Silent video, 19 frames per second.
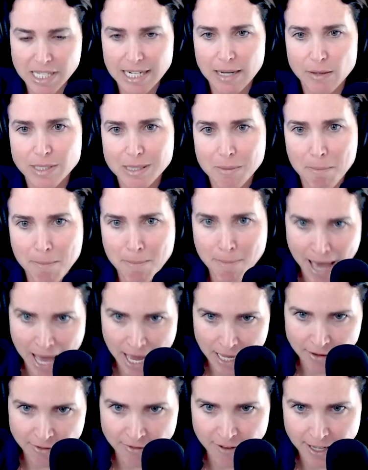how it's
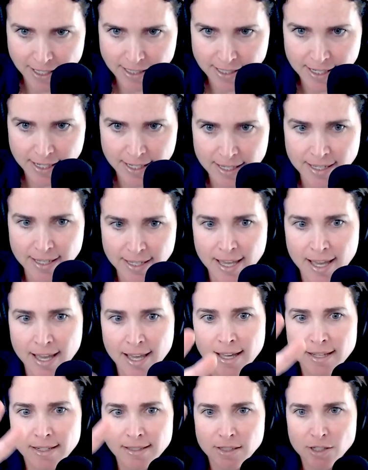manifesting
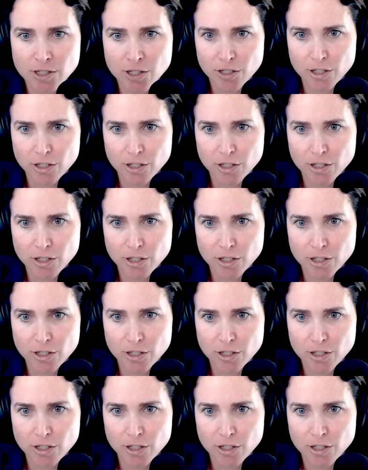and